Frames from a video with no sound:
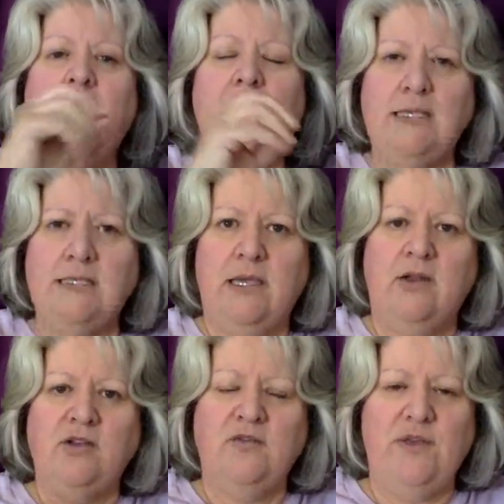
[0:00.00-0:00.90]
is it going to
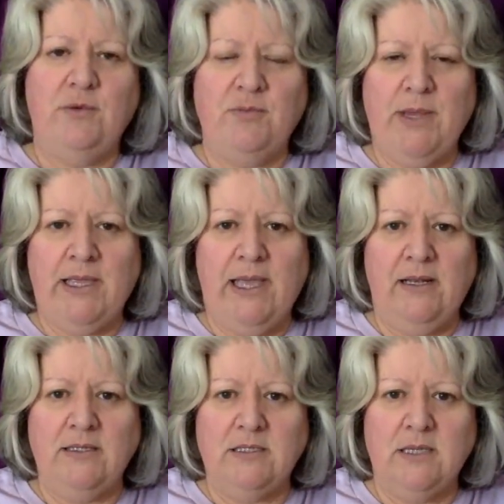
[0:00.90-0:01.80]
interfere with my
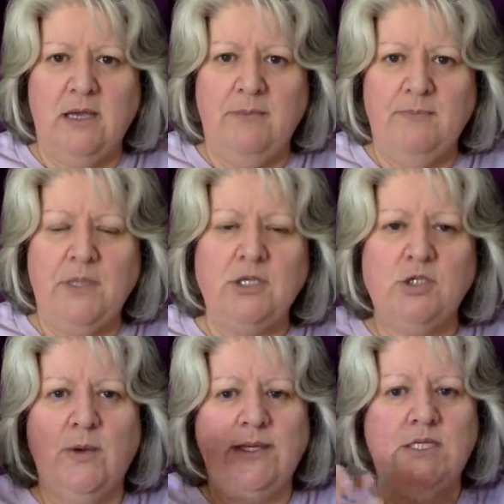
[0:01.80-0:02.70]
calendar time?
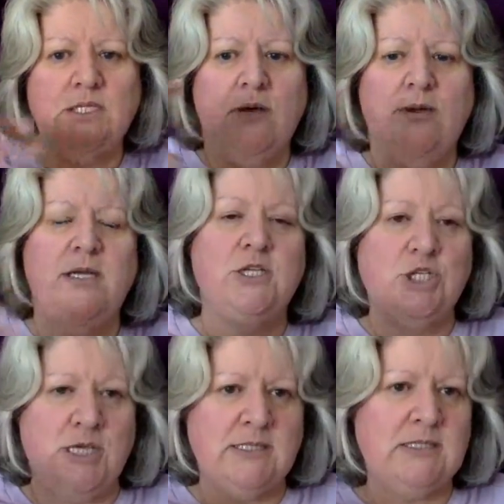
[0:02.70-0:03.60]
Do I need to go in and
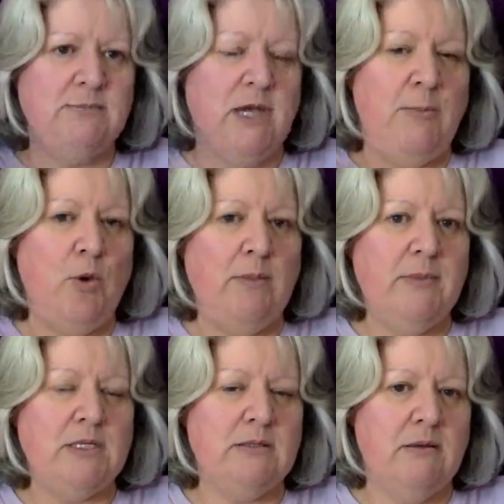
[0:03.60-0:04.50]
adjust my
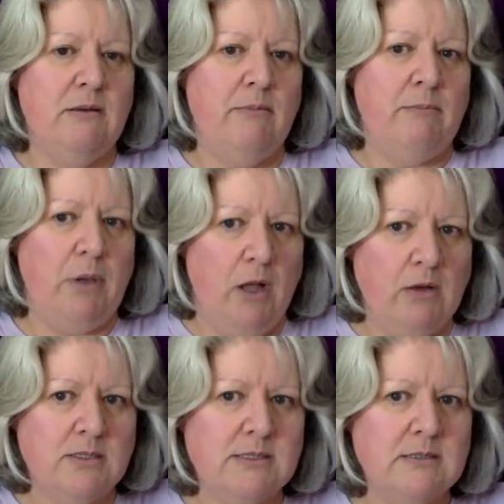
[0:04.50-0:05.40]
appointment
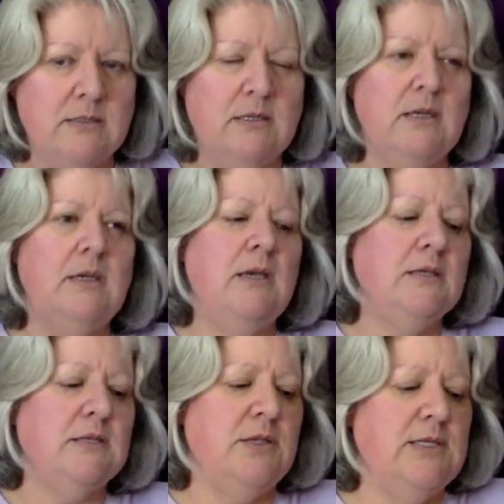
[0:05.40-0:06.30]
blocks?
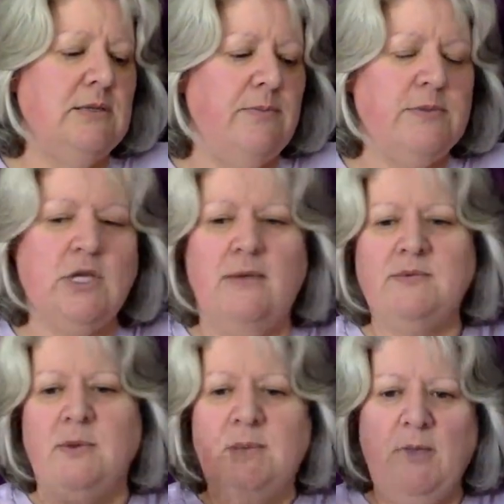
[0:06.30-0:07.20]
So these are times
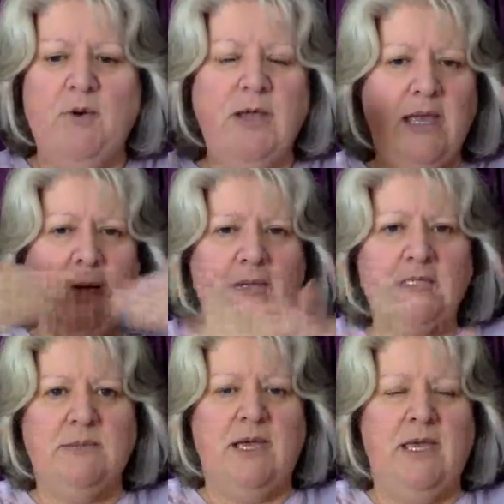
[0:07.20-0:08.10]
where people can come into
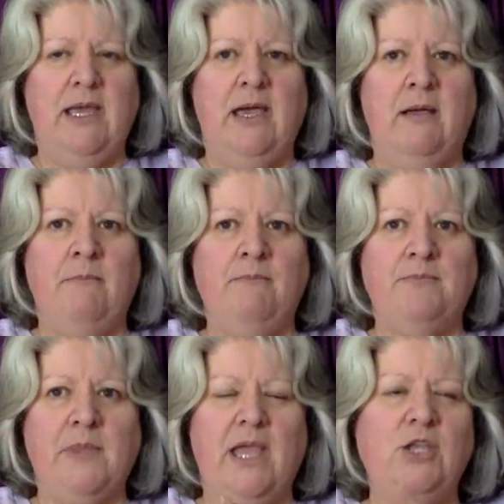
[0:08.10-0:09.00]
my,
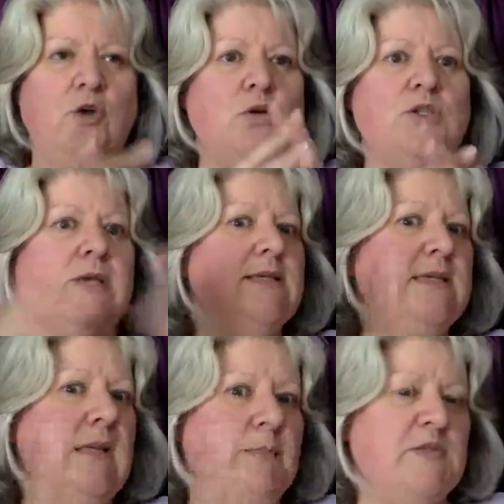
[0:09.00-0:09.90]
and of course I can
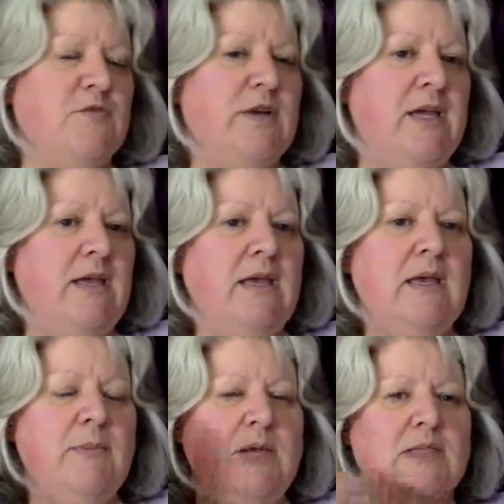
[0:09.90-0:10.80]
set up as free
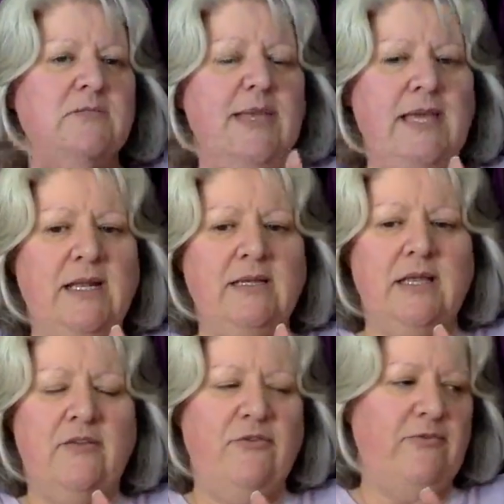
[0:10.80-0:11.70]
because if my calendar, if